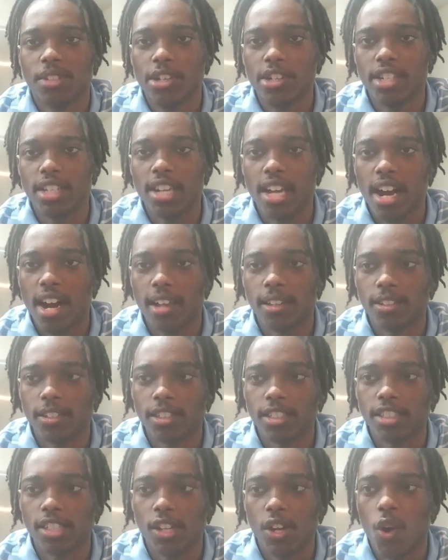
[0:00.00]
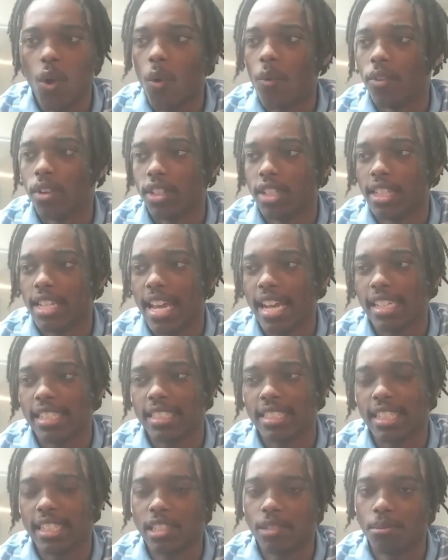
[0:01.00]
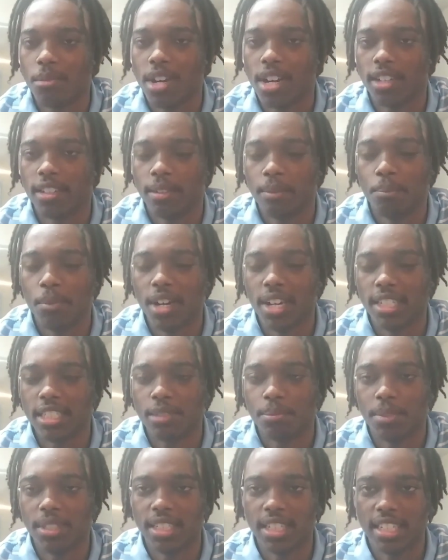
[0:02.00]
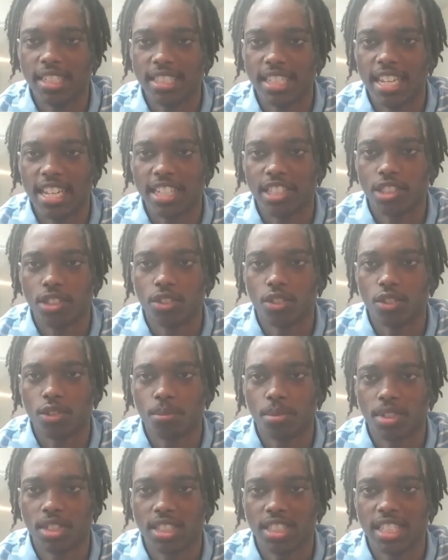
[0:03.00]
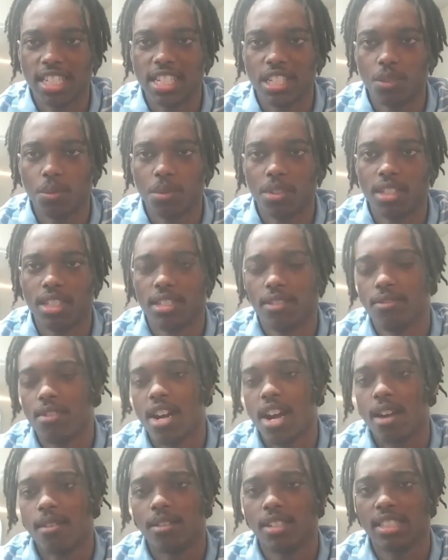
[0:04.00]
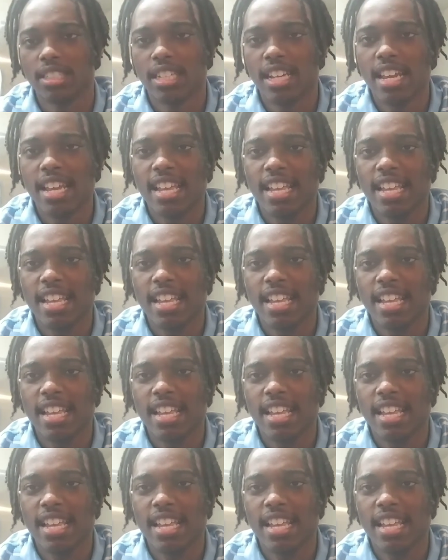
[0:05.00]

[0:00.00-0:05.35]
$30 over the next 6 months, because issues persist with this virus,